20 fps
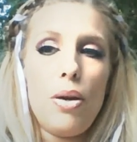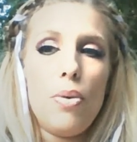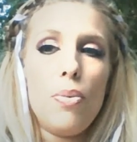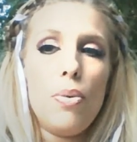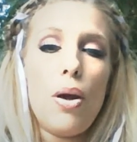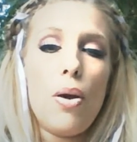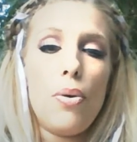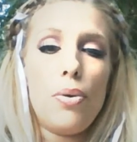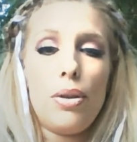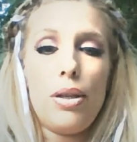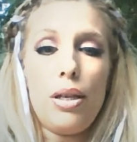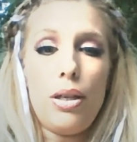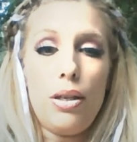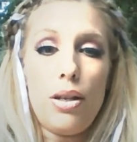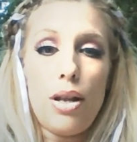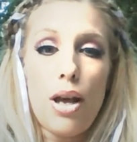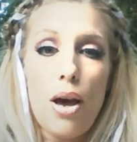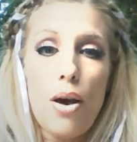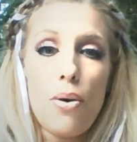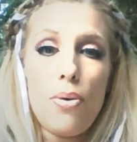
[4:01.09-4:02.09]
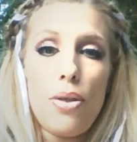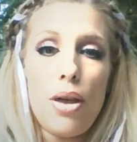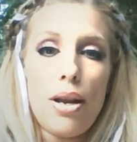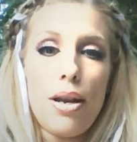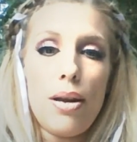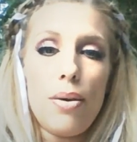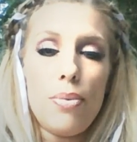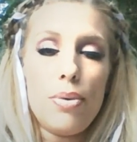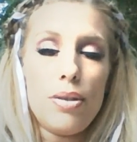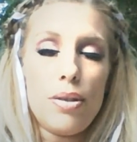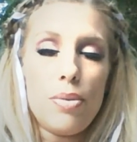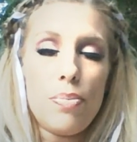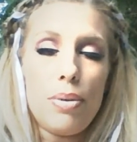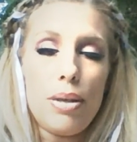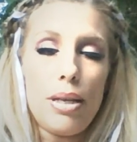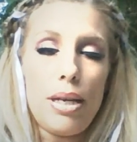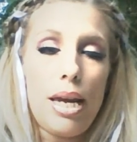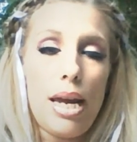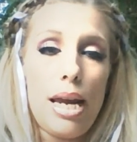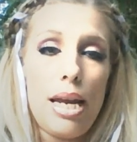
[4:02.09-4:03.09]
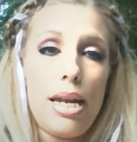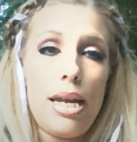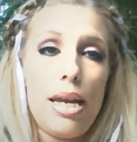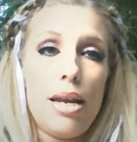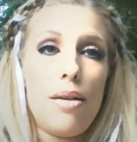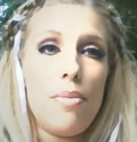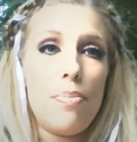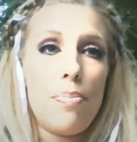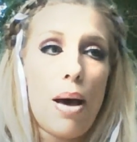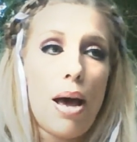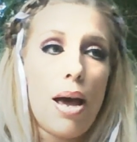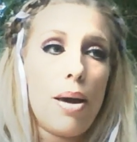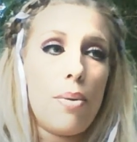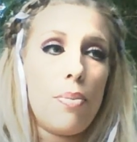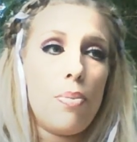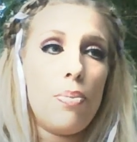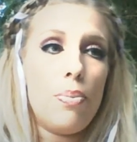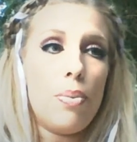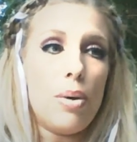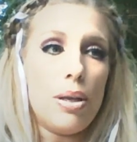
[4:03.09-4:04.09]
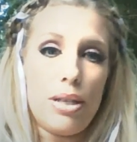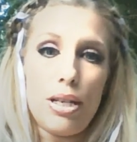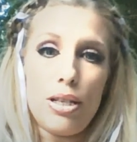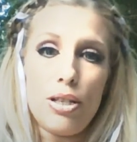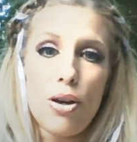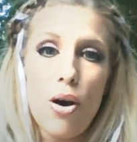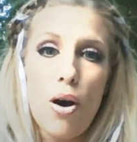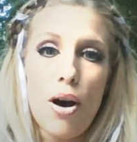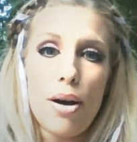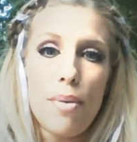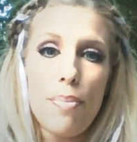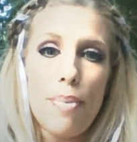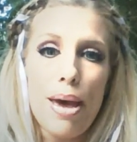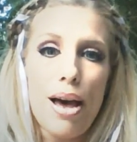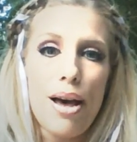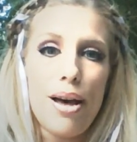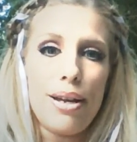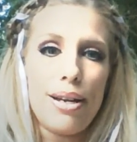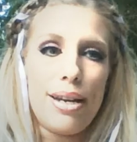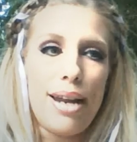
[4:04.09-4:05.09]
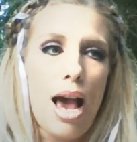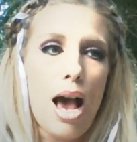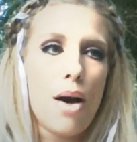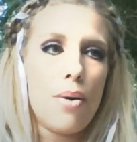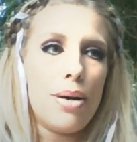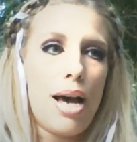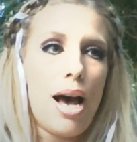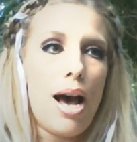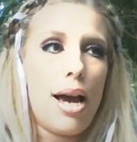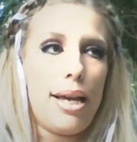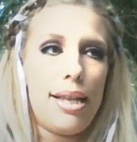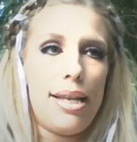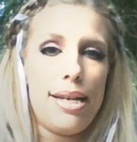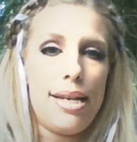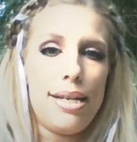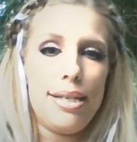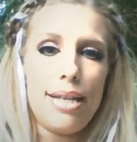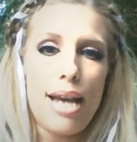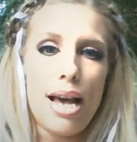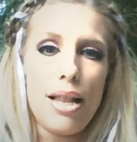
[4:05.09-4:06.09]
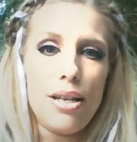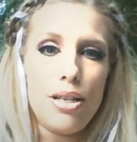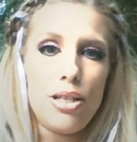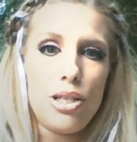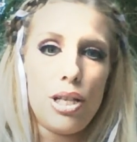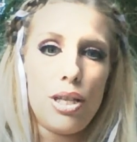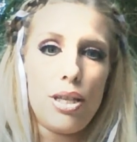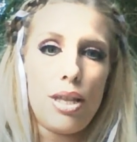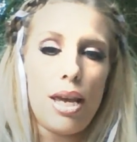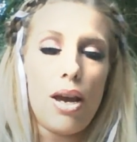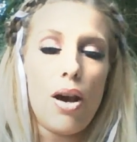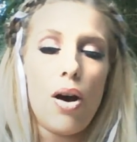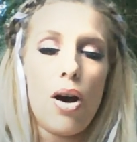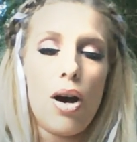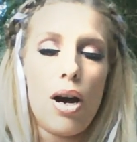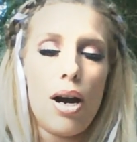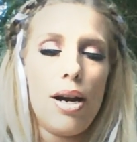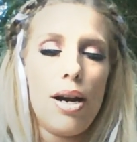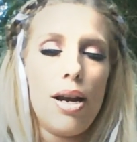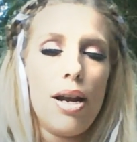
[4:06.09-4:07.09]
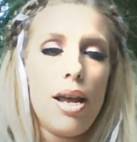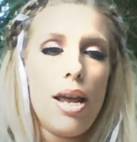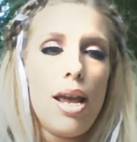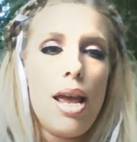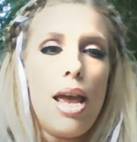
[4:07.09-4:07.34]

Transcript: You would only know that it was a Pleiadian by what they talk about and how highly intelligent they are.